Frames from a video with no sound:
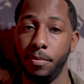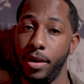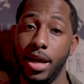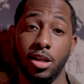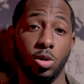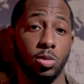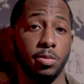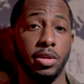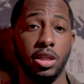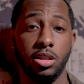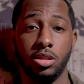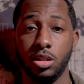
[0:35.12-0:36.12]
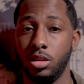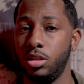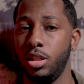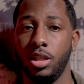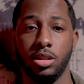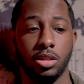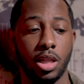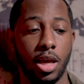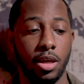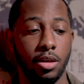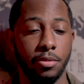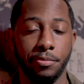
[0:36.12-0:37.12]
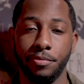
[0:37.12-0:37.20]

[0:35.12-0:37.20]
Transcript: Bad dopamine, such things like